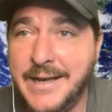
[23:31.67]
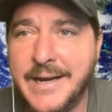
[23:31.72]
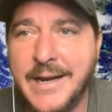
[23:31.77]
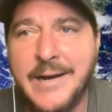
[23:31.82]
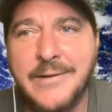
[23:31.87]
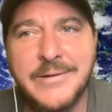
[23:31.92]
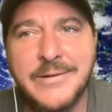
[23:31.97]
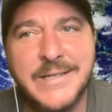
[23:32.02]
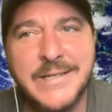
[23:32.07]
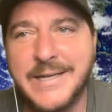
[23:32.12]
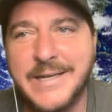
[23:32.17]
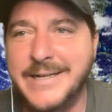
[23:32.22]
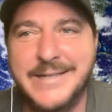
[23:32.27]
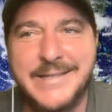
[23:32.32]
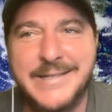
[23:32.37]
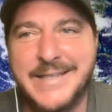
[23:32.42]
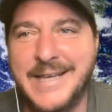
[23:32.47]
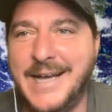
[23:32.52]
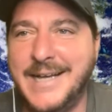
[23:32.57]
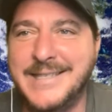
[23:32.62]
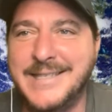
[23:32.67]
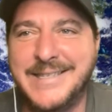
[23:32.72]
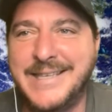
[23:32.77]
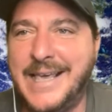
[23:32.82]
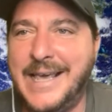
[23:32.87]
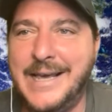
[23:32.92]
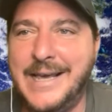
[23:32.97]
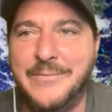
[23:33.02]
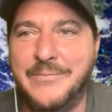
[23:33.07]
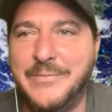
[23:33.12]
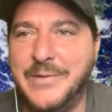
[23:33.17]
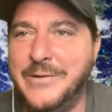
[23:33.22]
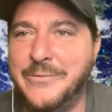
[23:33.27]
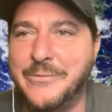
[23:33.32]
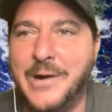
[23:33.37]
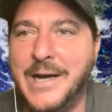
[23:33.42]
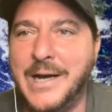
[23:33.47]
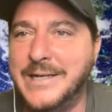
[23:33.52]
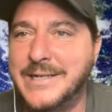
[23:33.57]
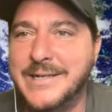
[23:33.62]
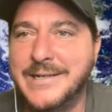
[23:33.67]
And I was like, that can't be right.